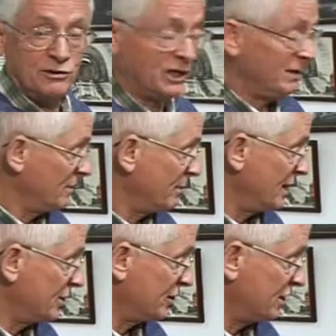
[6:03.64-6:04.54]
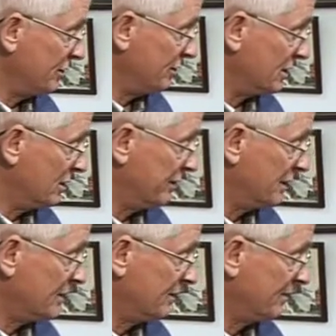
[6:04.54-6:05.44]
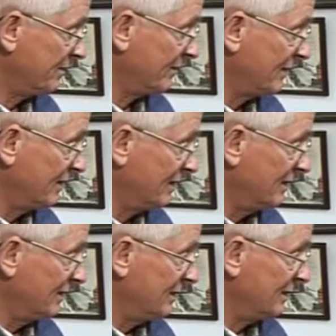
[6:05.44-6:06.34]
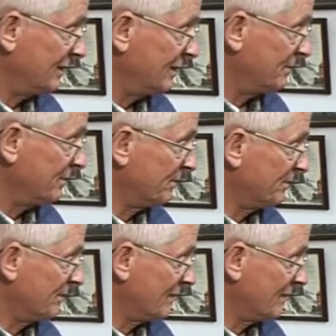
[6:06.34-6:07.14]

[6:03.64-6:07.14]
team, the Mines Rescue Service. Um,